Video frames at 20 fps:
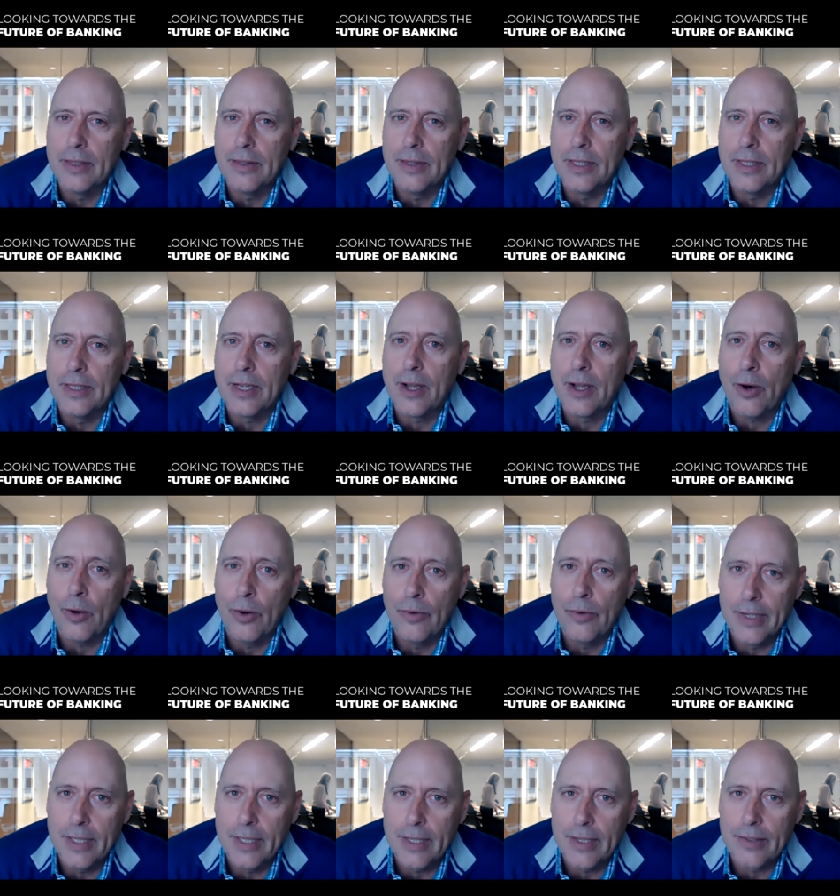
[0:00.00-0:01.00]
the
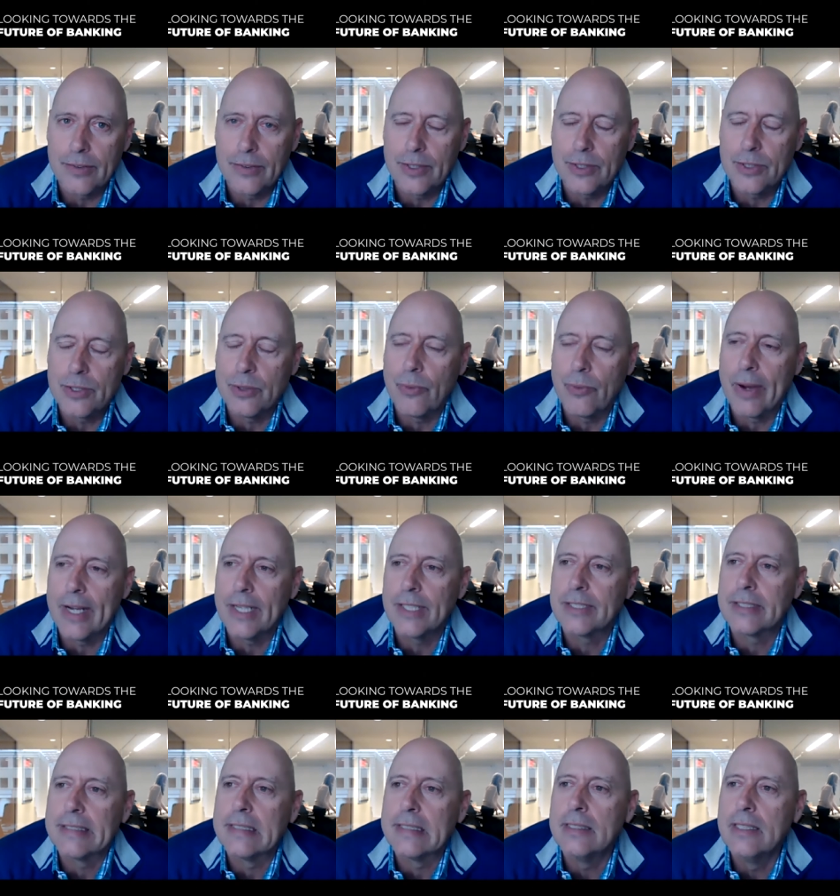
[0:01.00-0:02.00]
COVID
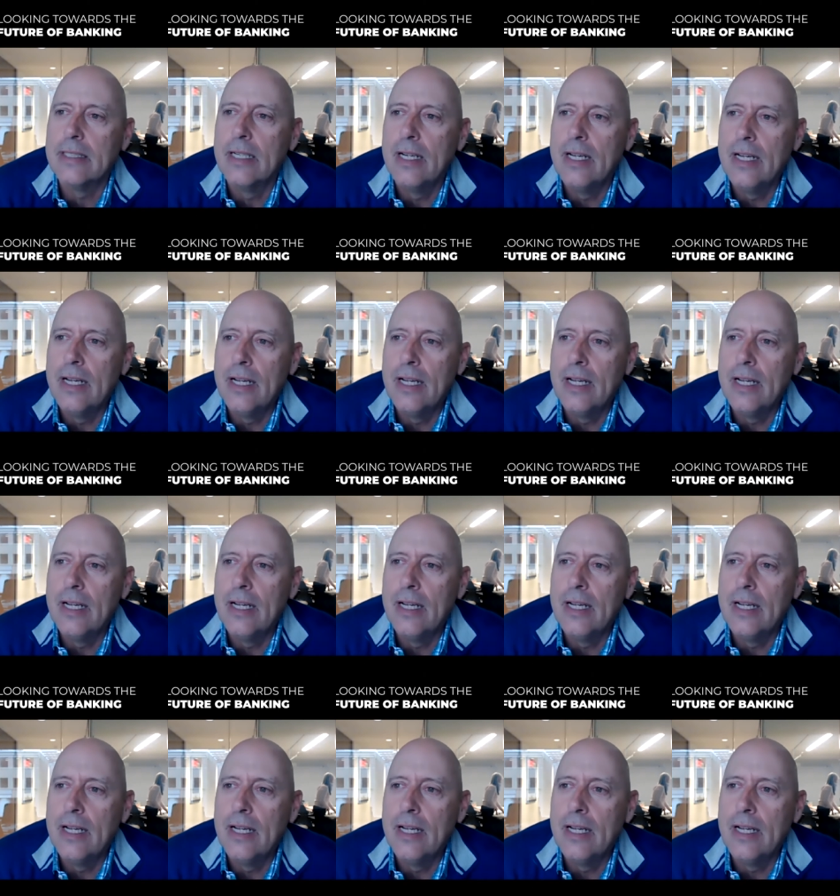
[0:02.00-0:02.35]
situation,